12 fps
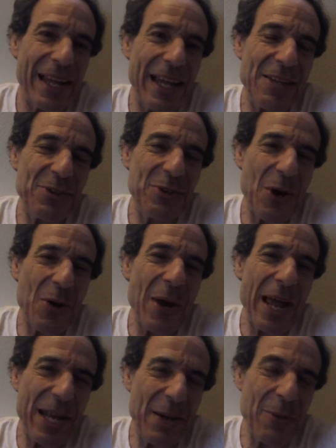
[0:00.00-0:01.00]
and
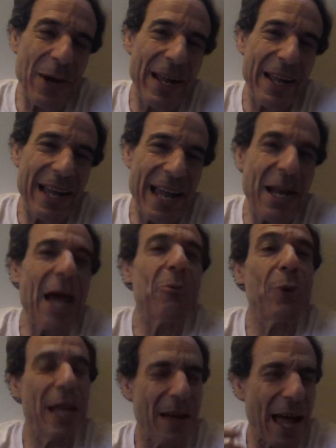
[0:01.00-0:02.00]
so anyway,
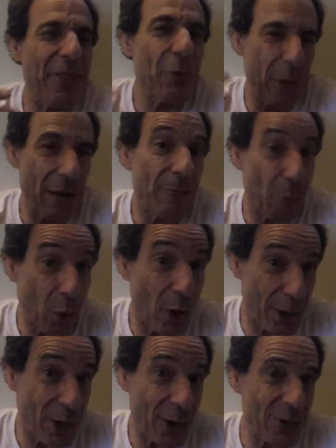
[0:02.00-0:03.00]
and we I think we have
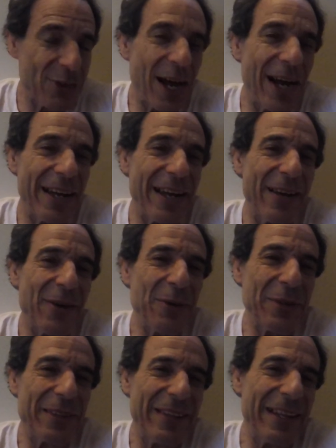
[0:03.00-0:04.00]
more on our side. I
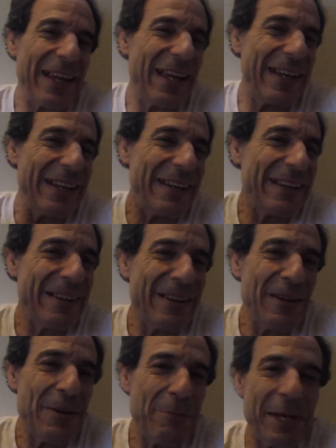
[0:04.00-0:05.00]
don't and
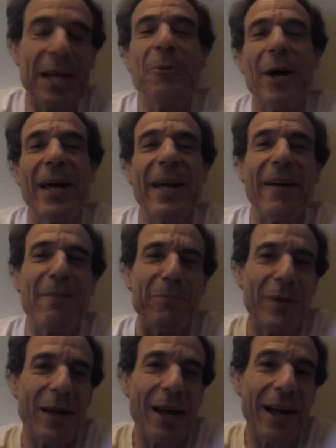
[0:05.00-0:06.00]
but anyway,
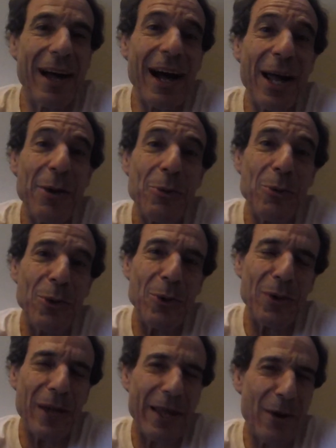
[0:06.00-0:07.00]
I
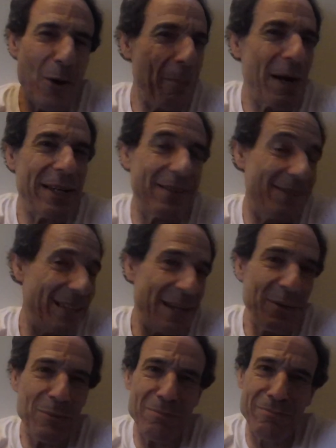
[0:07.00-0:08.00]
hope I
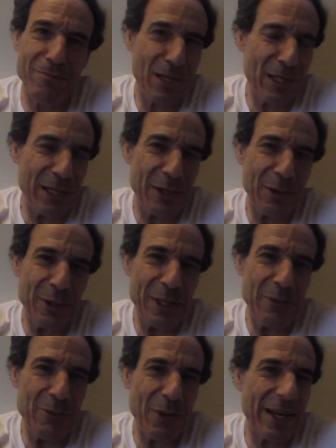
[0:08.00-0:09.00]
said
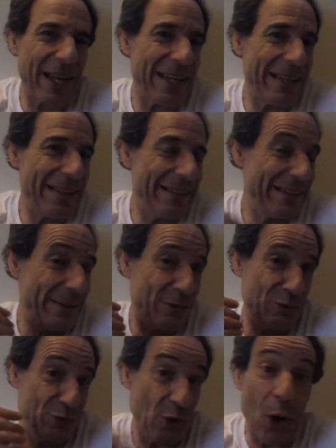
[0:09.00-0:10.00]
clearly what I
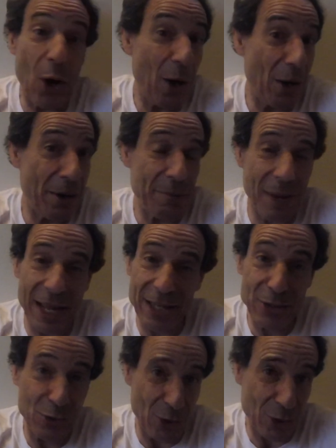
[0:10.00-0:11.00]
saw in
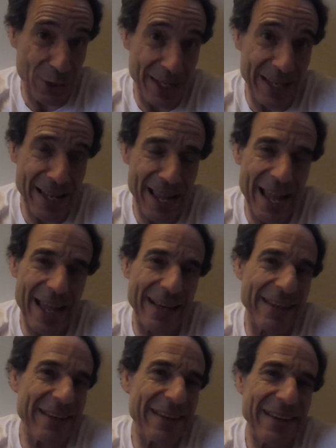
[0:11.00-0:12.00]
my journey,
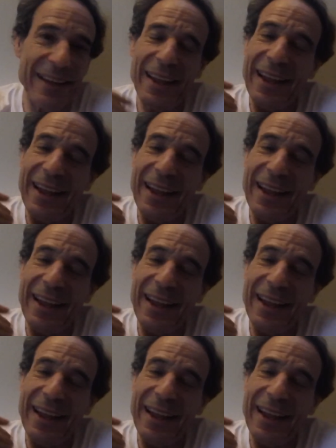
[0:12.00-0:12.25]
and